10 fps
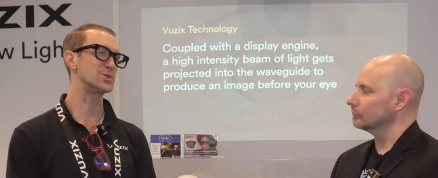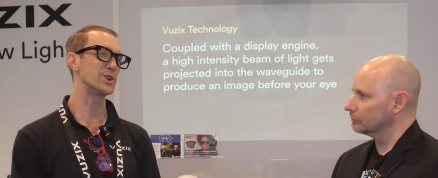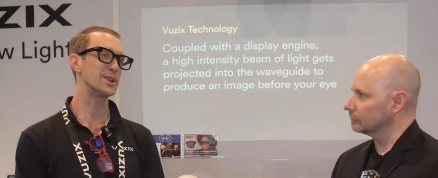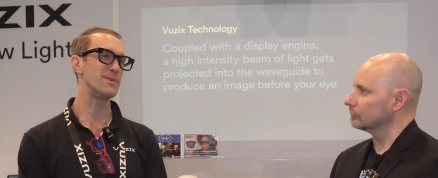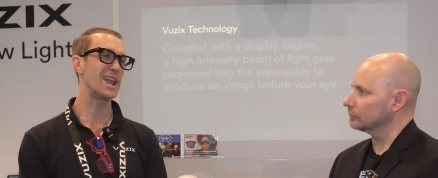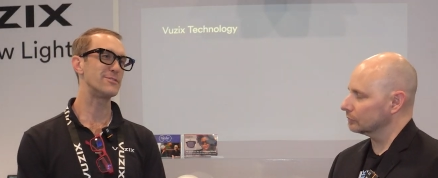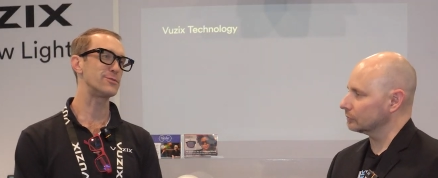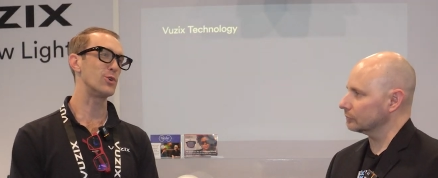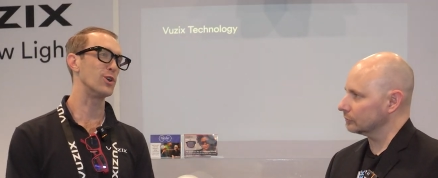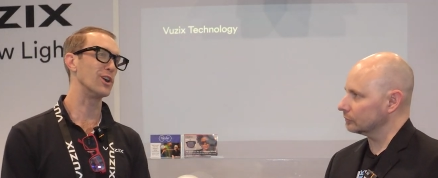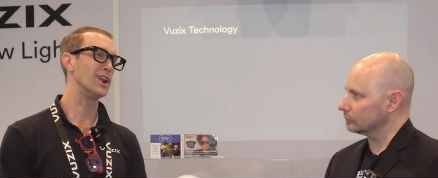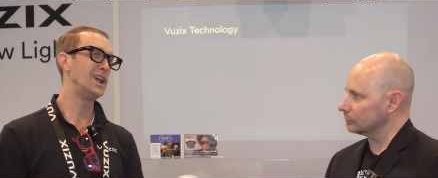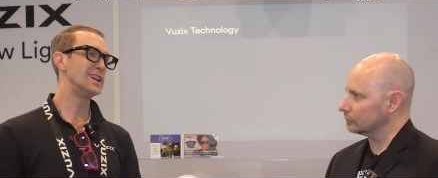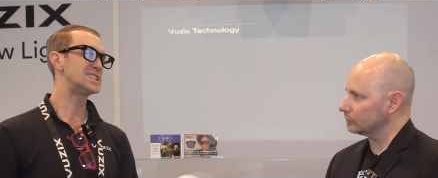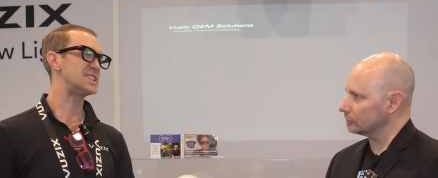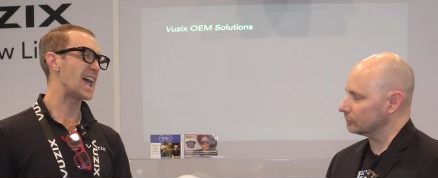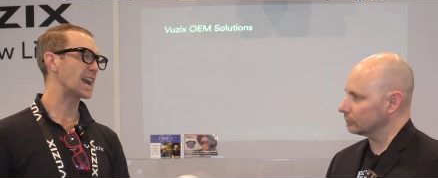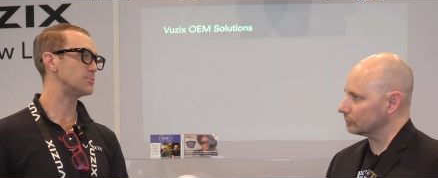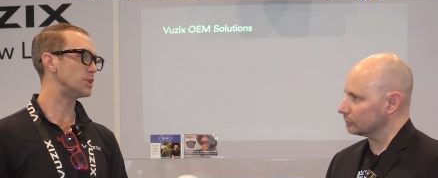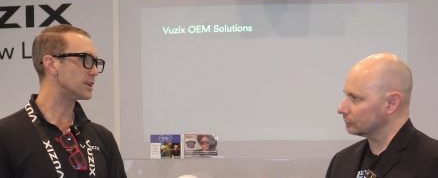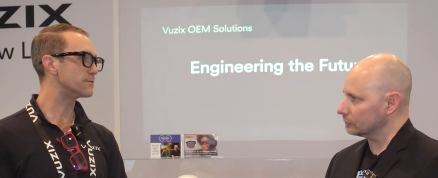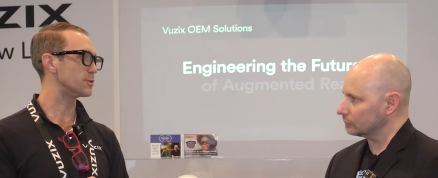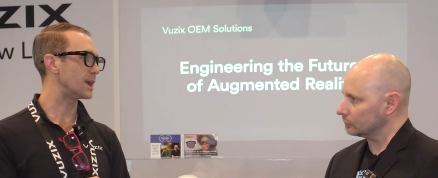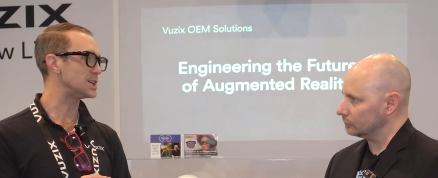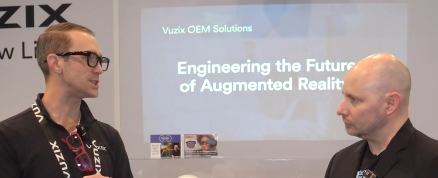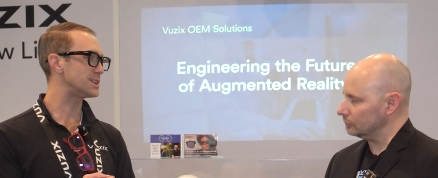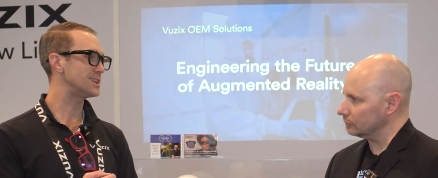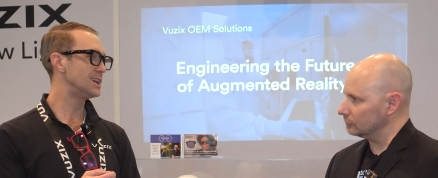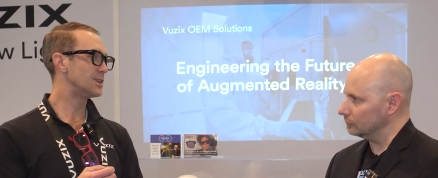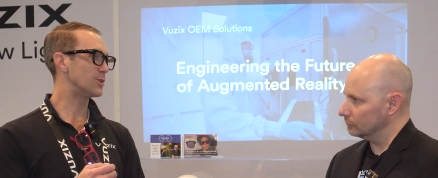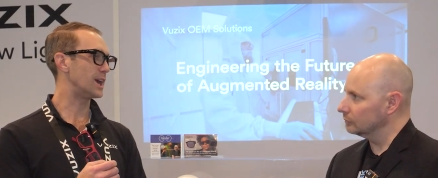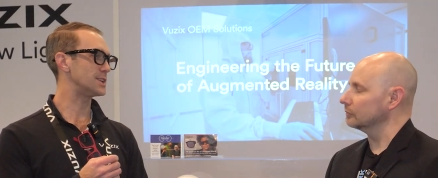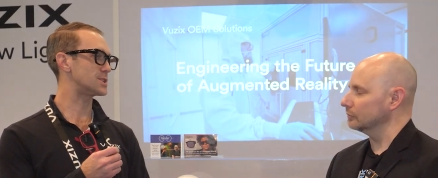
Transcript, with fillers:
Speaker 1: it's really made for snackable information, right?